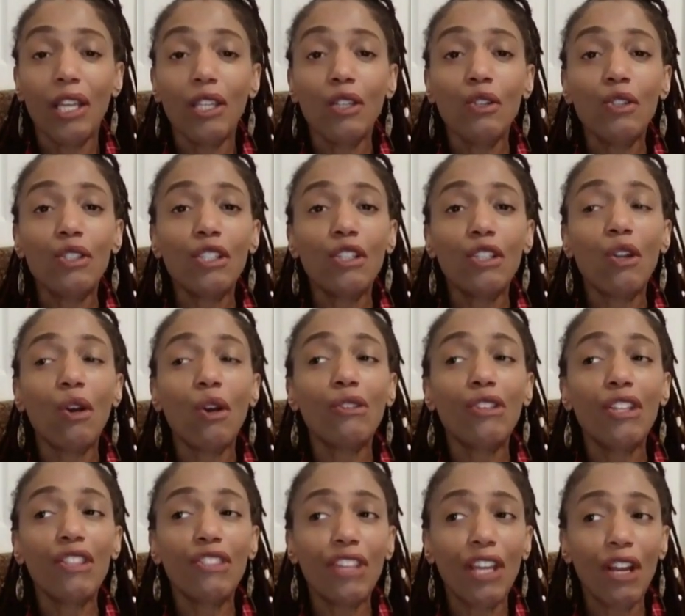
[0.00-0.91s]
You should know
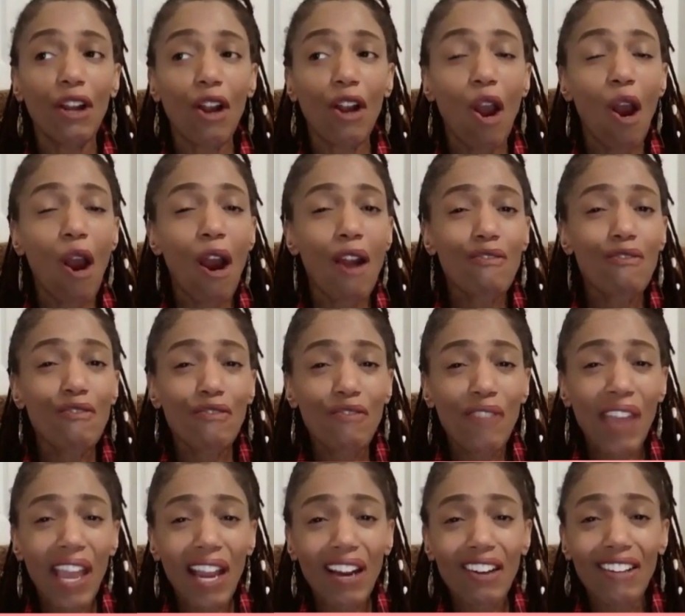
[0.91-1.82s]
that there are
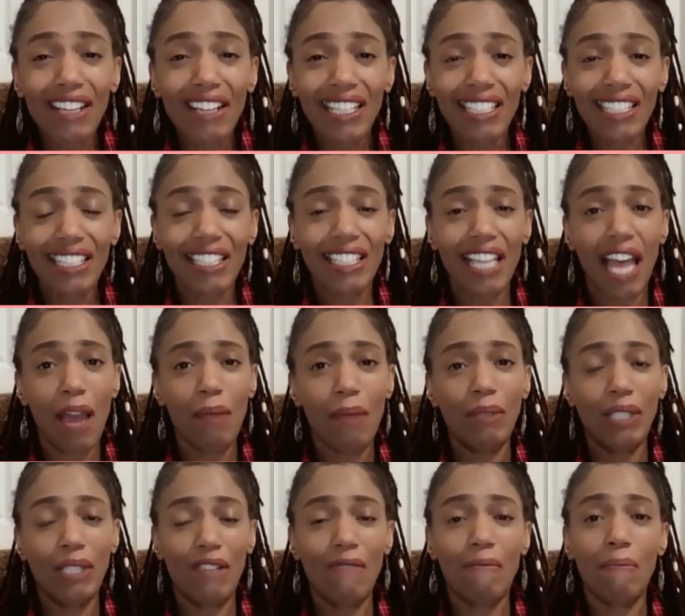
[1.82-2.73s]
various
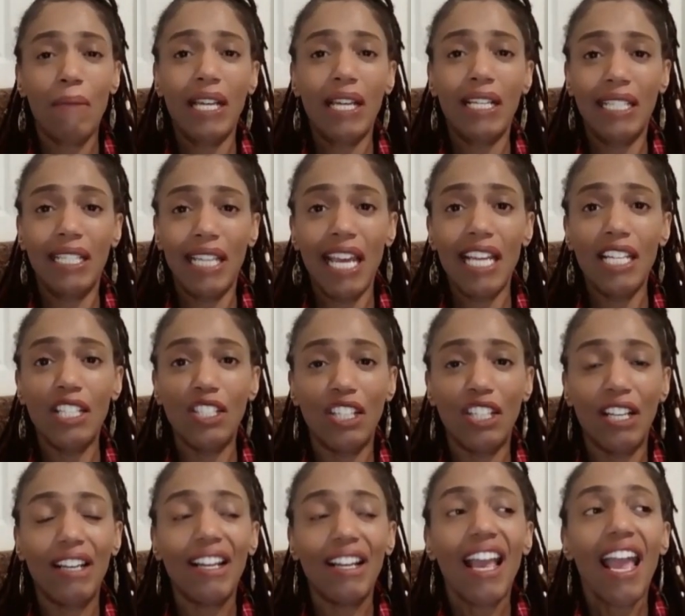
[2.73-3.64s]
types of
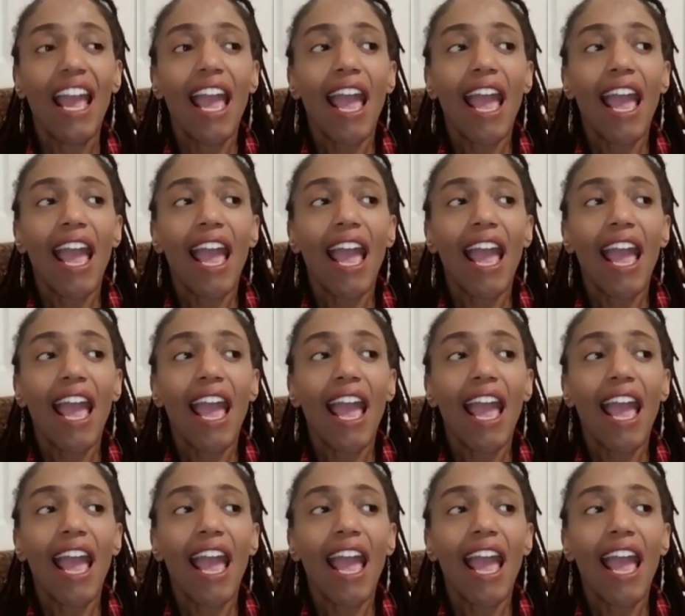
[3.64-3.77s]
meditation,